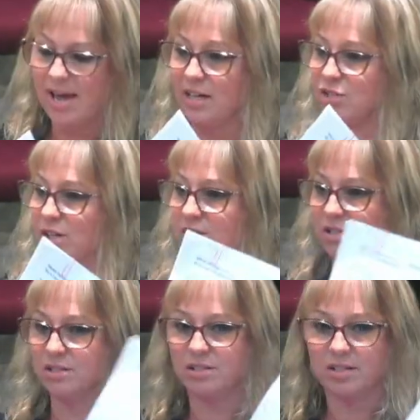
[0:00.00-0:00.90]

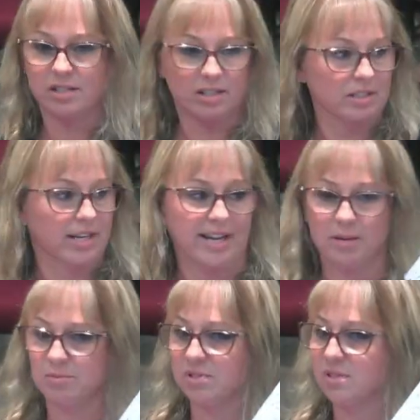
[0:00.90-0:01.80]
addresses,
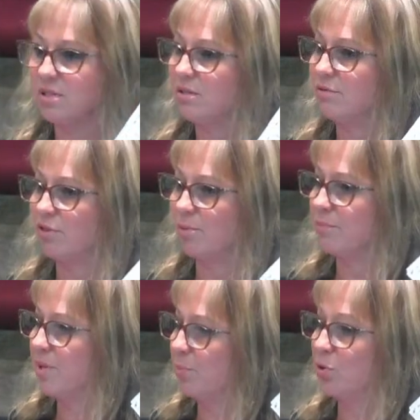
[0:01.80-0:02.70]
names
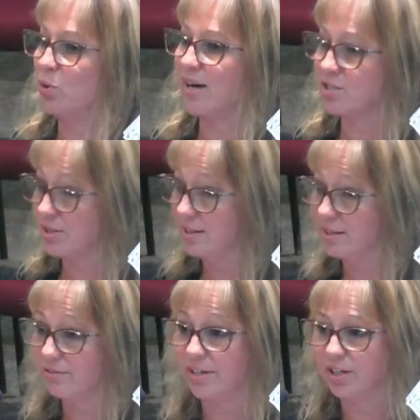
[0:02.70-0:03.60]
from people who actually
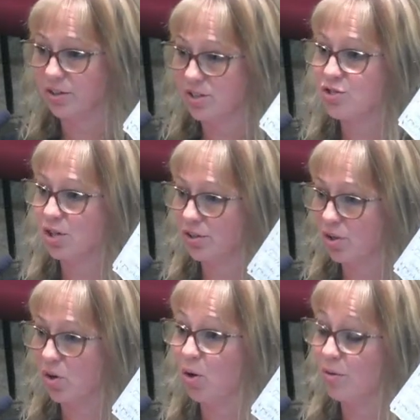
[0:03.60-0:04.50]
live here in
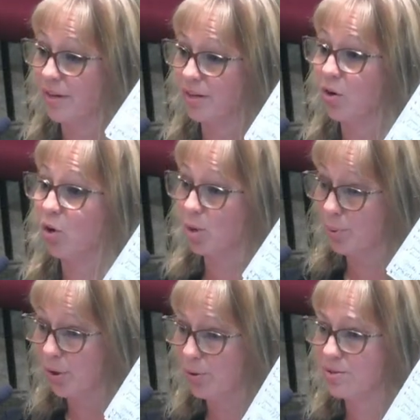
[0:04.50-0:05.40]
Charlotte Hall that
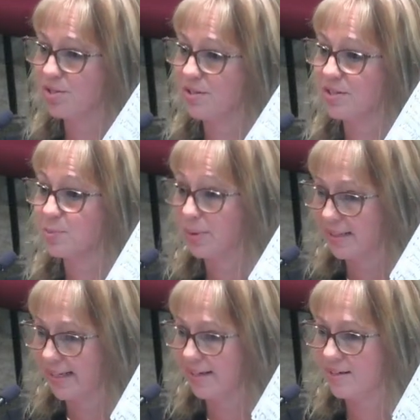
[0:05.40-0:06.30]
are opposed to this
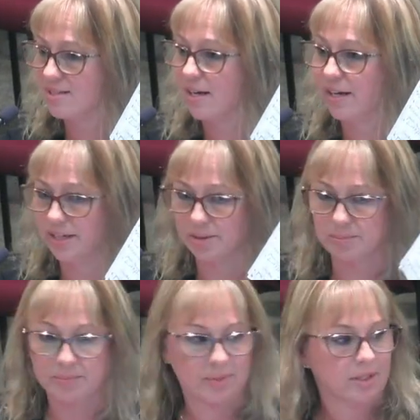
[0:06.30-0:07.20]
plan as I am.